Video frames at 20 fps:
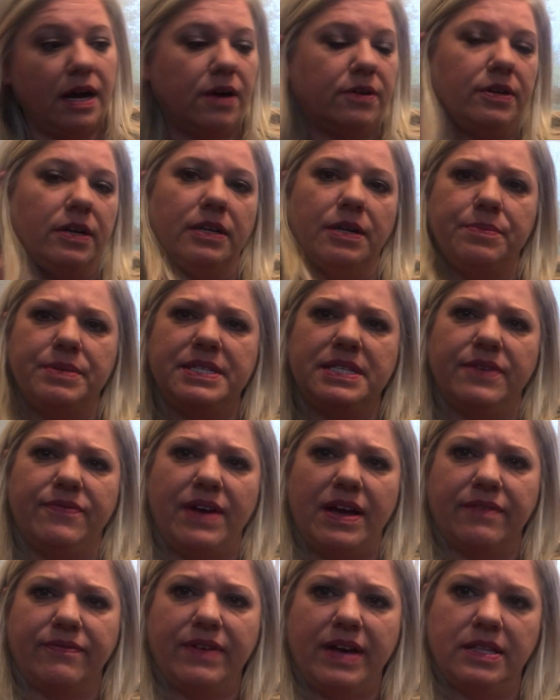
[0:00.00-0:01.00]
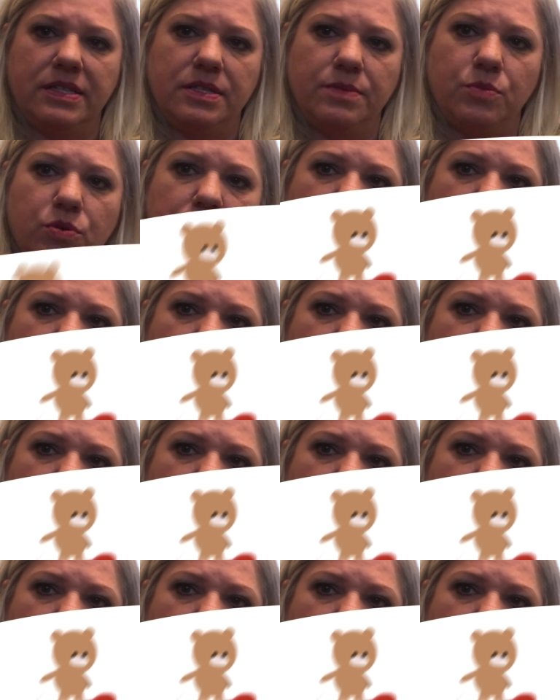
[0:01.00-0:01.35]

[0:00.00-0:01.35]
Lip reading: Hold on, let me see if I can find some